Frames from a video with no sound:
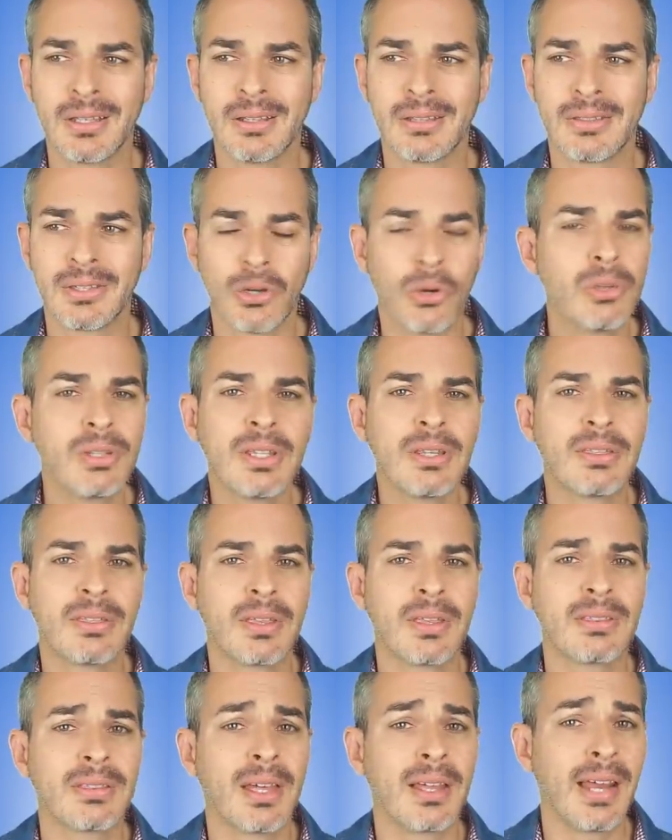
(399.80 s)
the only
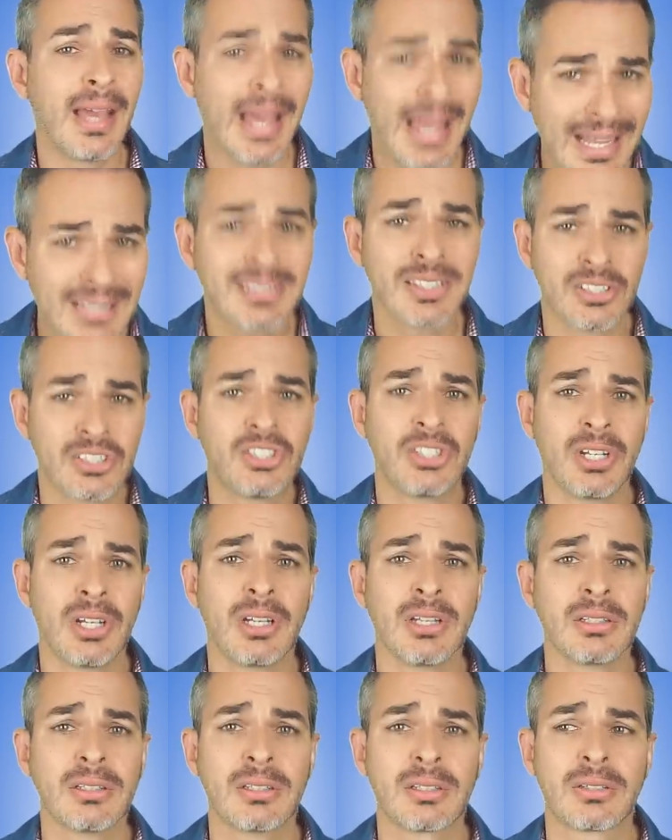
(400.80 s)
thing that has a
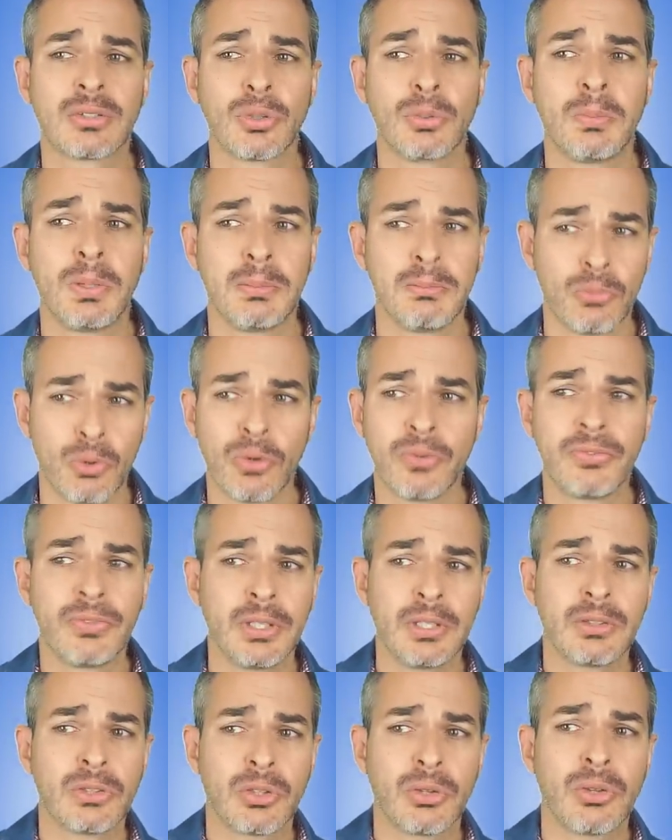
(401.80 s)
chance to be moved
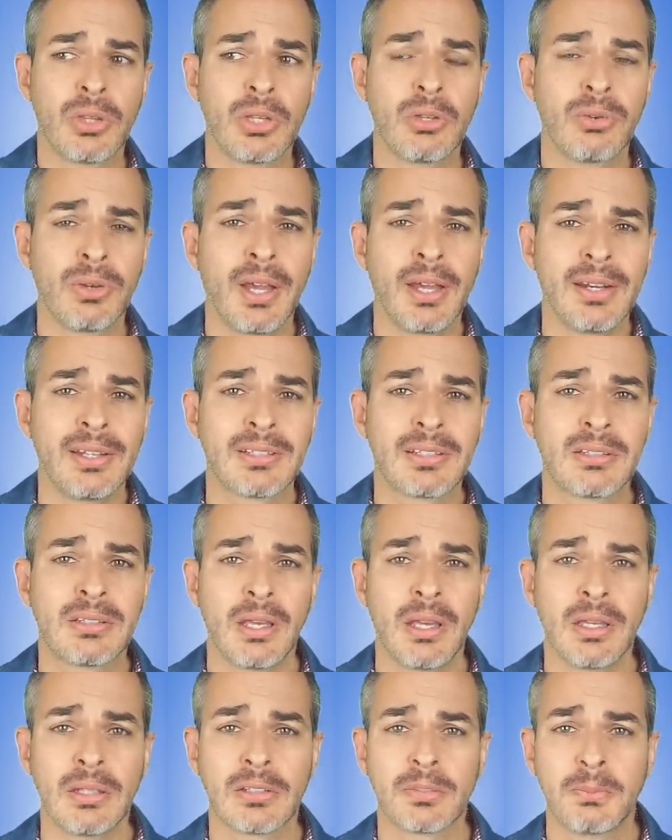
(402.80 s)
into the United
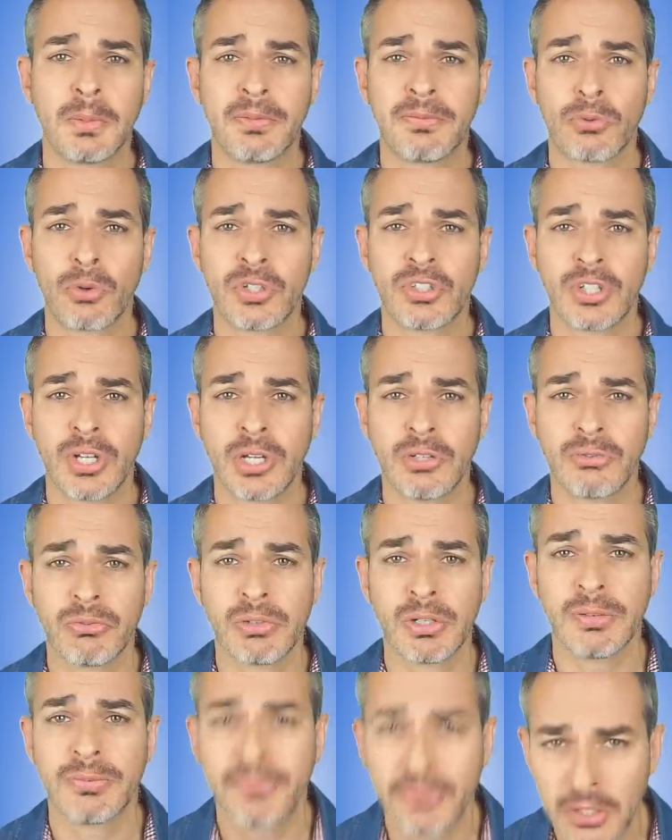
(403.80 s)
States before
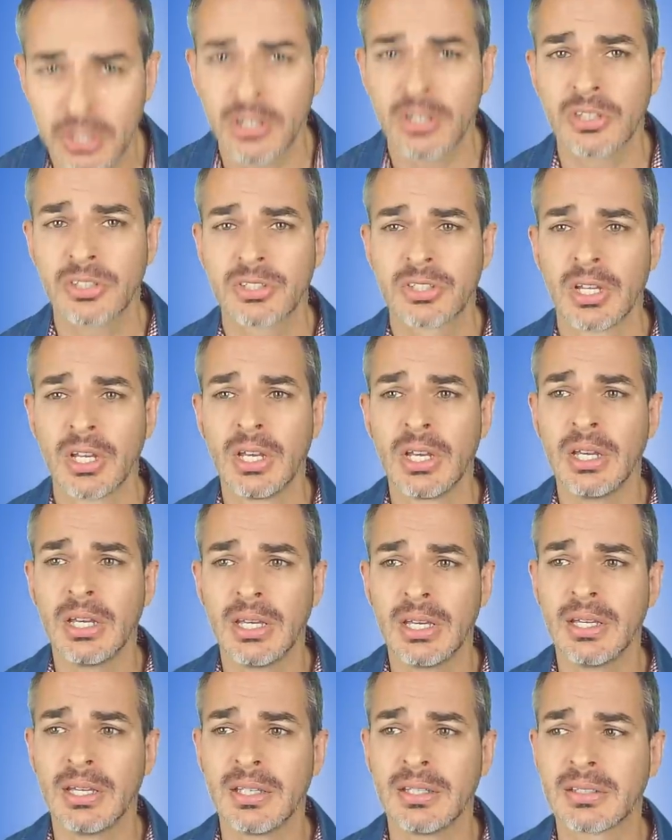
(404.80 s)
January 1st
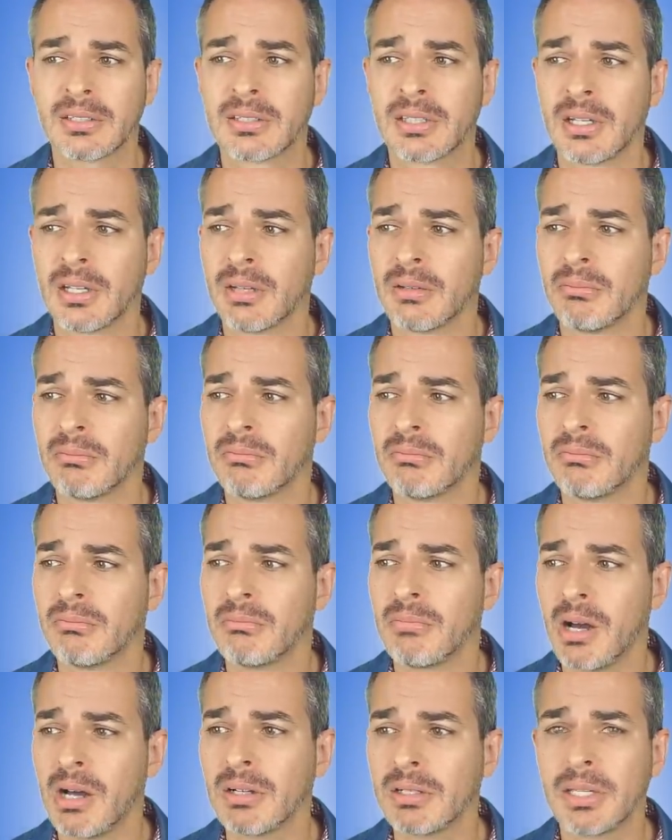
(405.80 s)
is
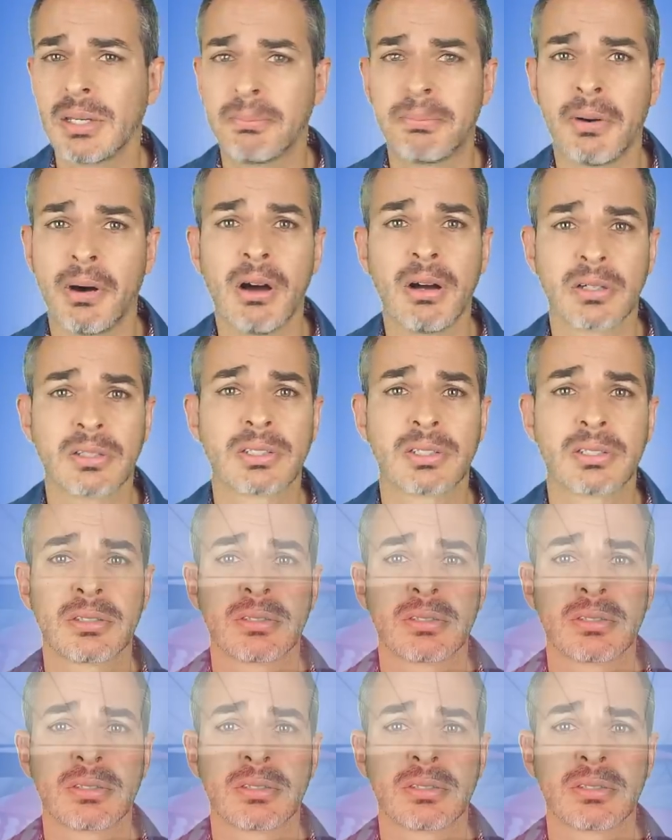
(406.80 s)
monkeypox.